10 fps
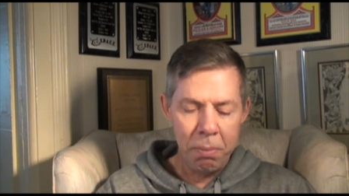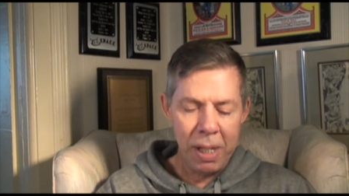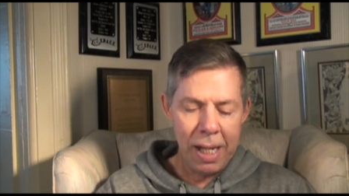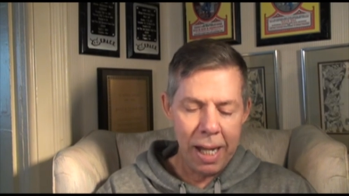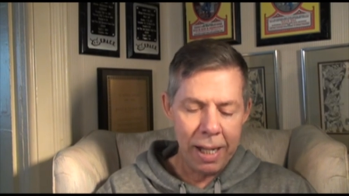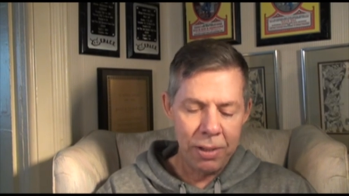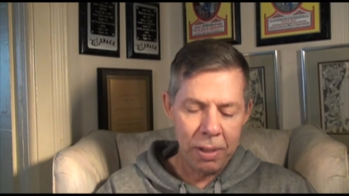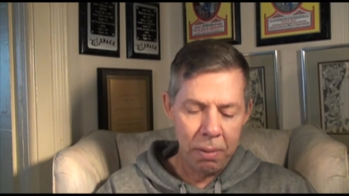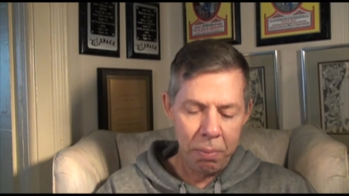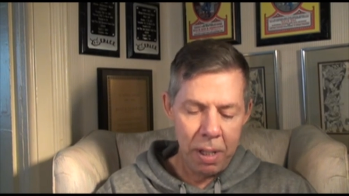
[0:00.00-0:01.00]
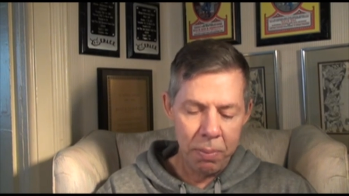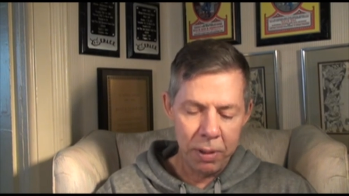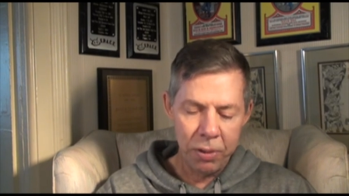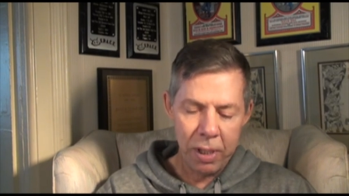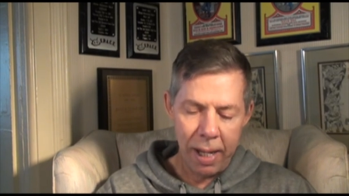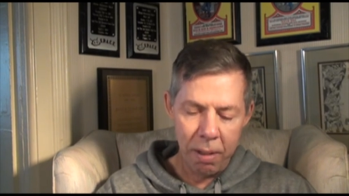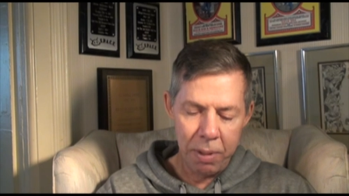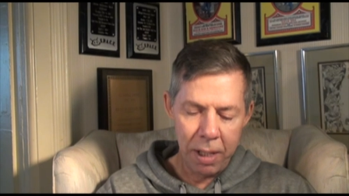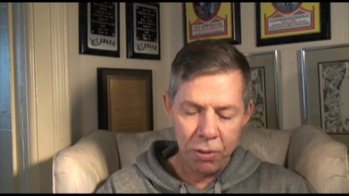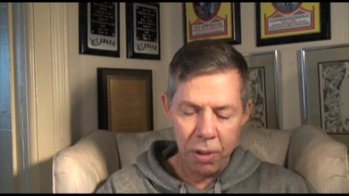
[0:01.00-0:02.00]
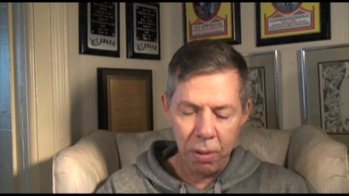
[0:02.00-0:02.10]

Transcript: BS people say about